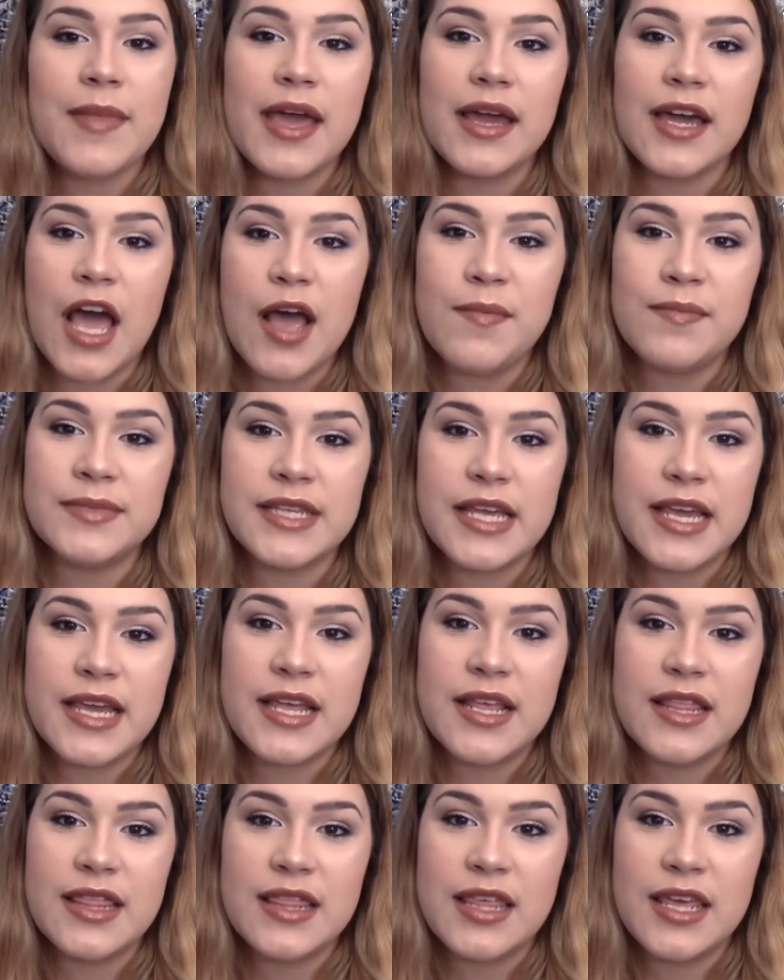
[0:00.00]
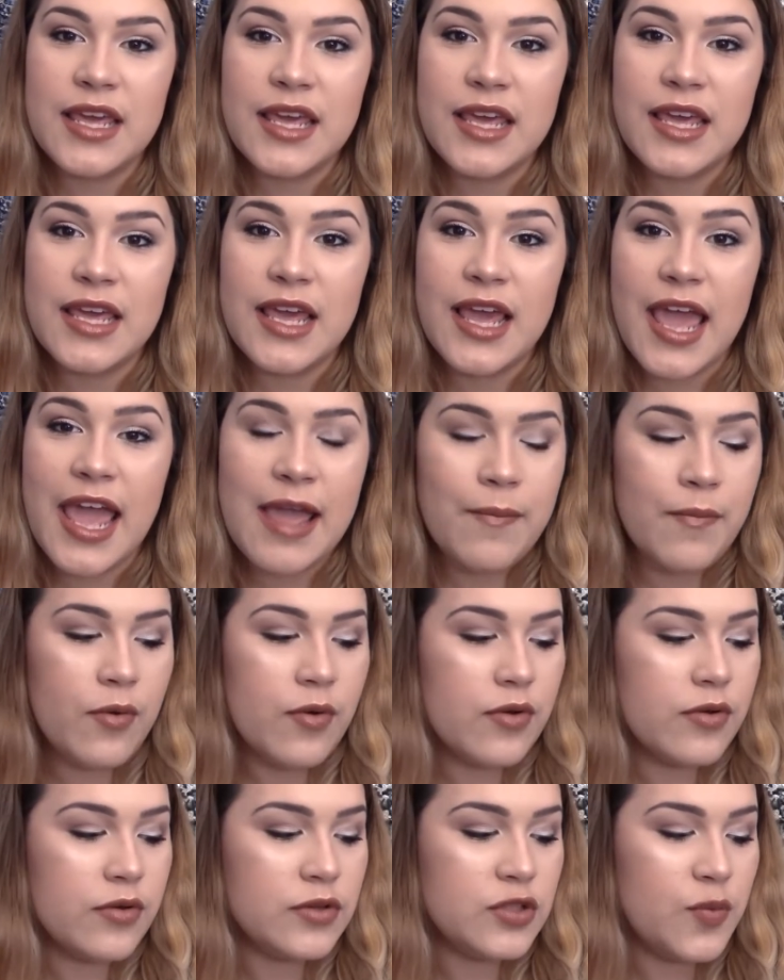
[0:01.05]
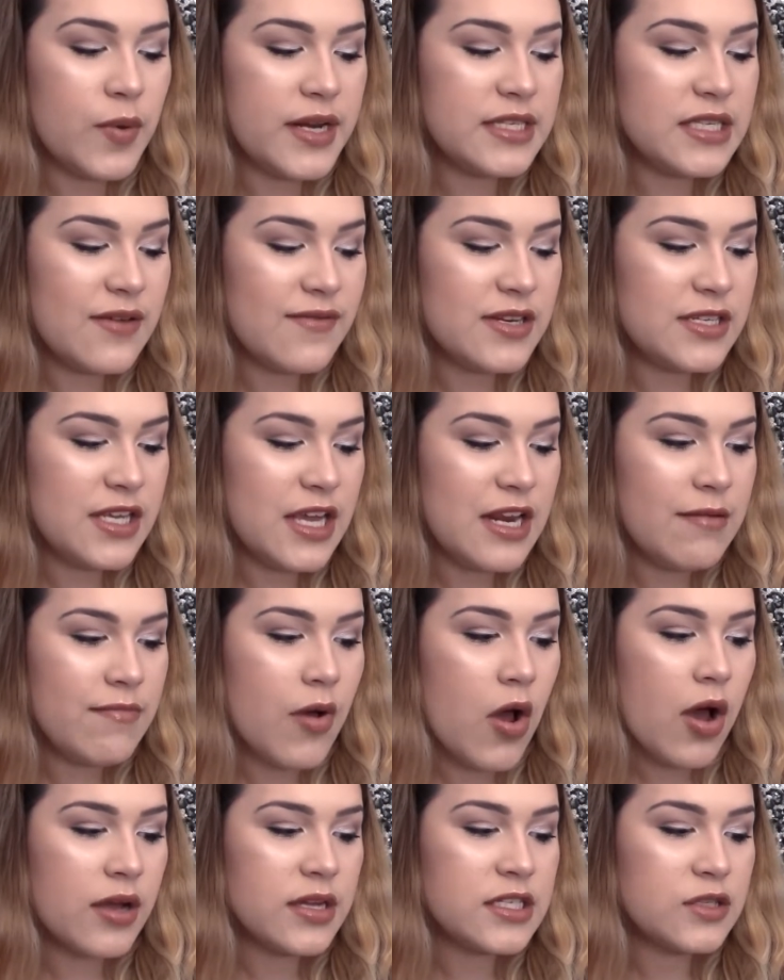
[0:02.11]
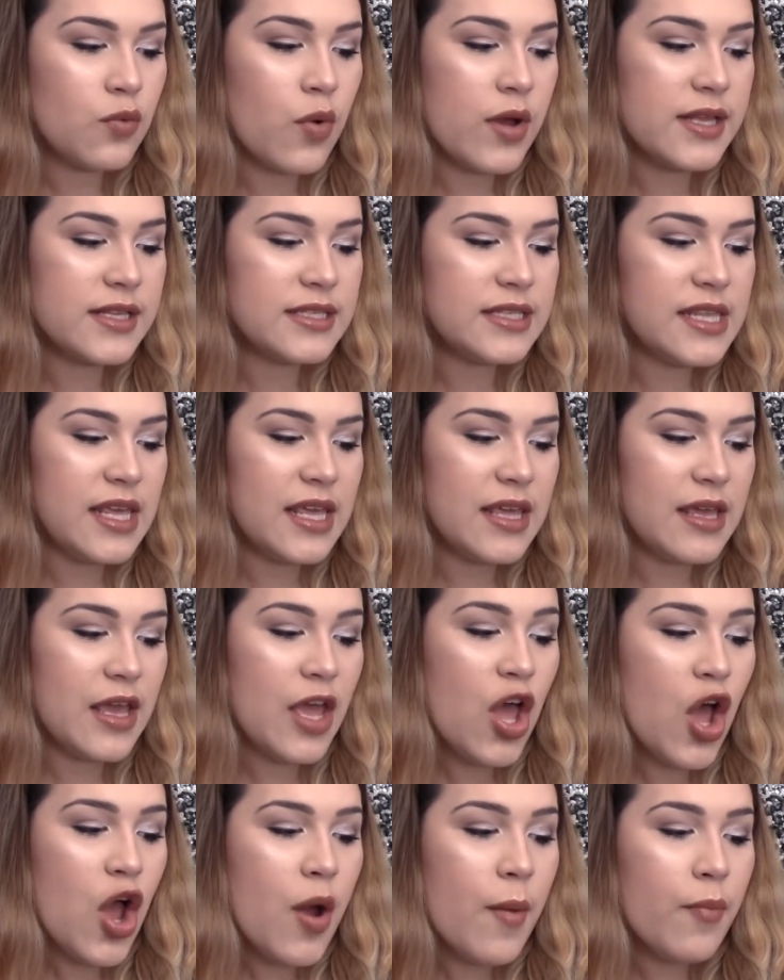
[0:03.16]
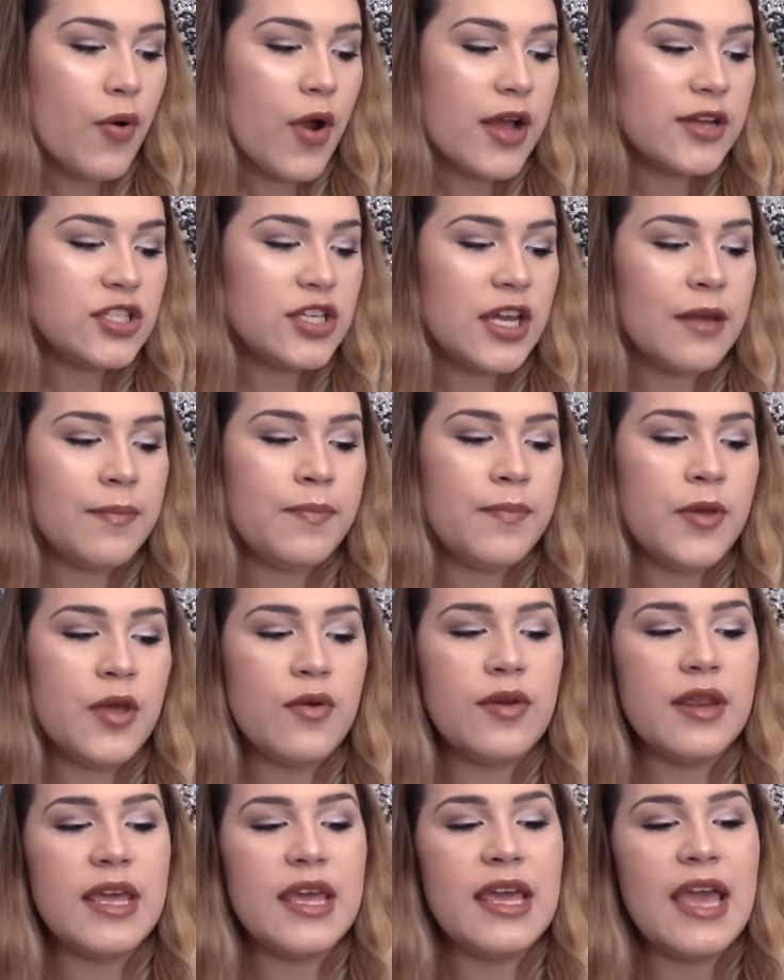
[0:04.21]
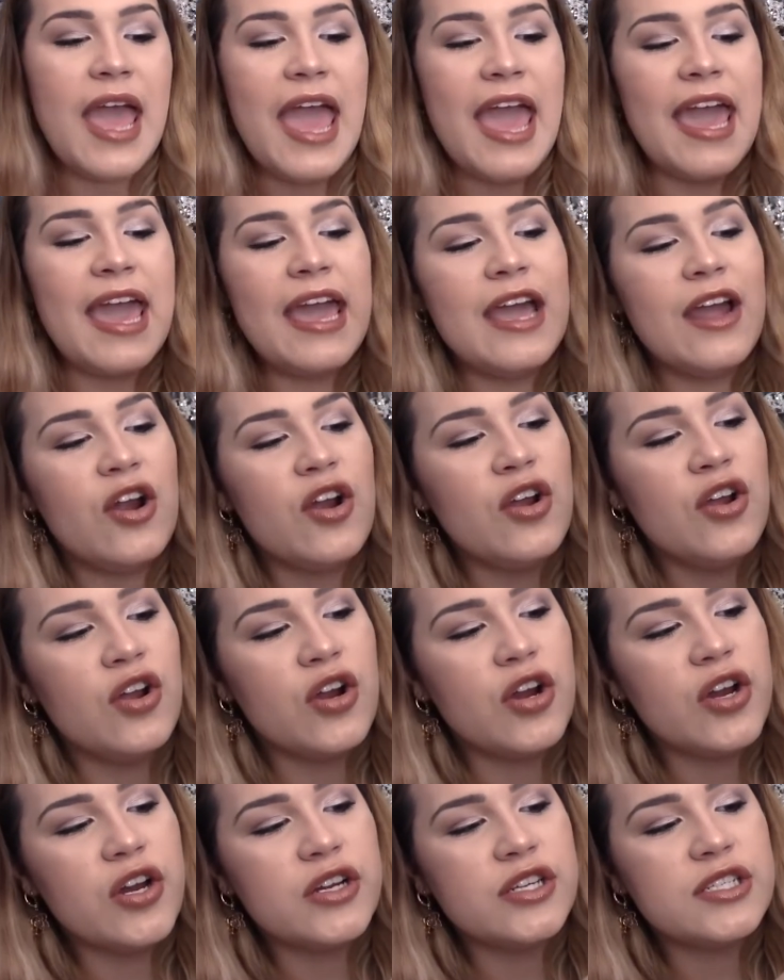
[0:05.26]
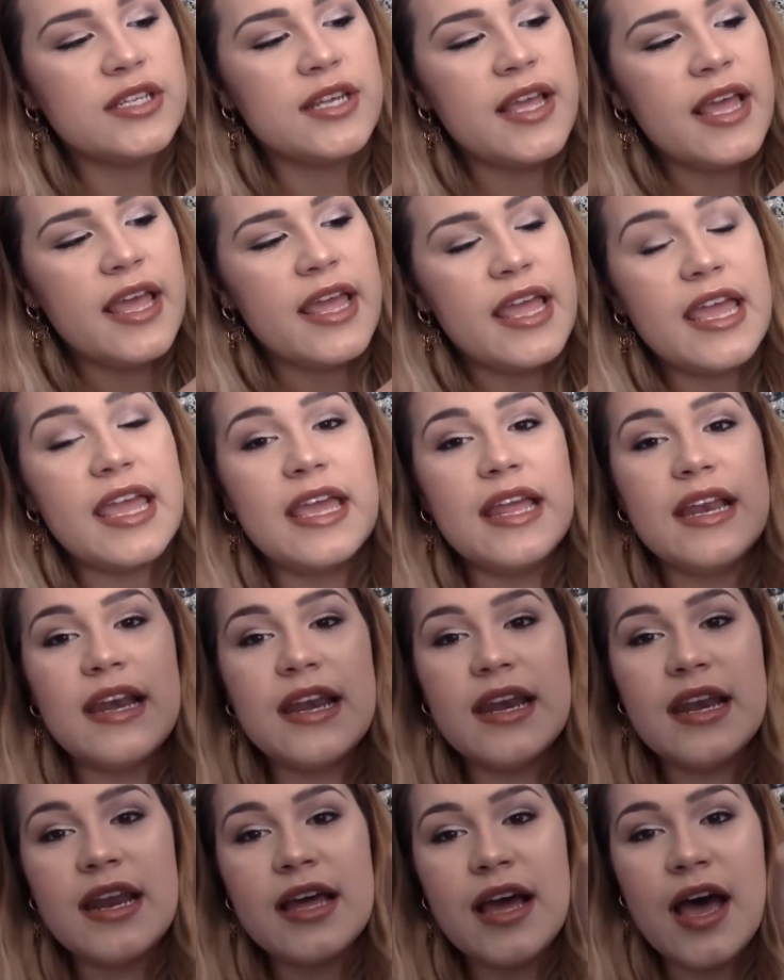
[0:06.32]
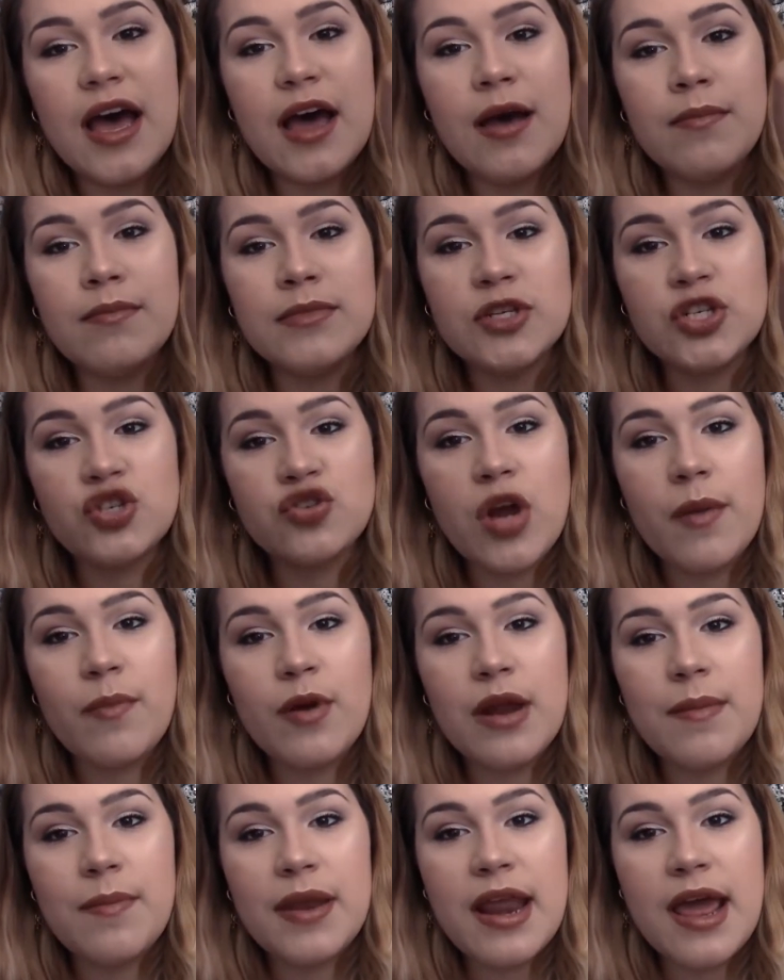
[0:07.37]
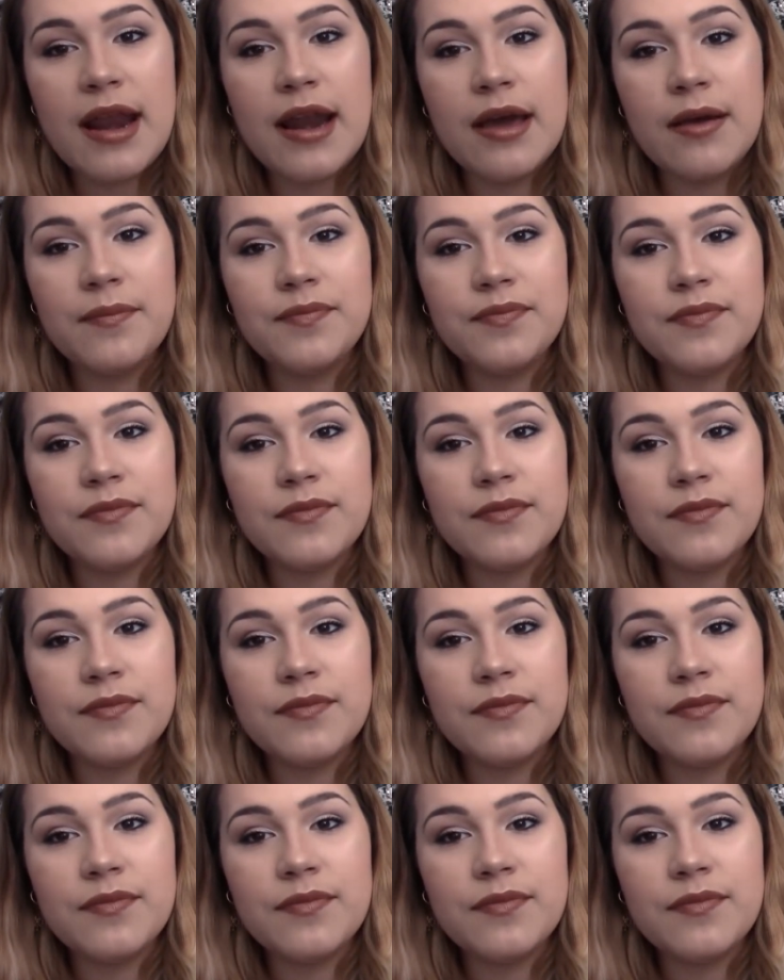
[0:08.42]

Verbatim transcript: that comes in the April 2017 box was the Project Beauty Hairgurt in um, Strawberry Banana.